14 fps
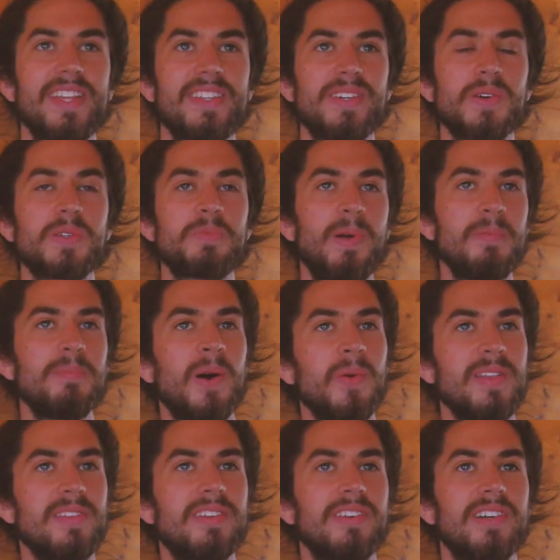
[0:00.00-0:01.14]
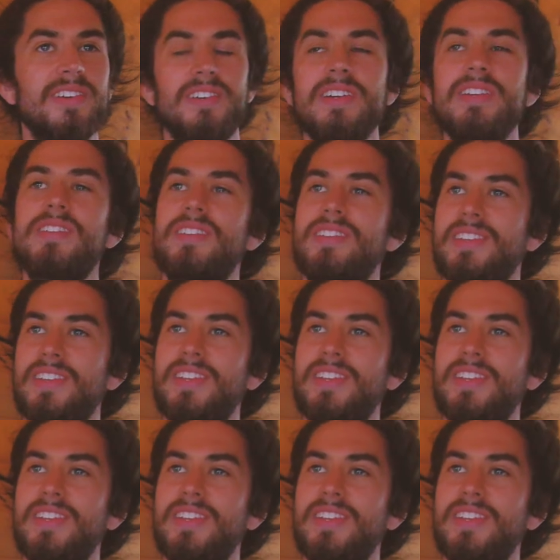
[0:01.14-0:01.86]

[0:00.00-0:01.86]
So I spent my winter in Greece.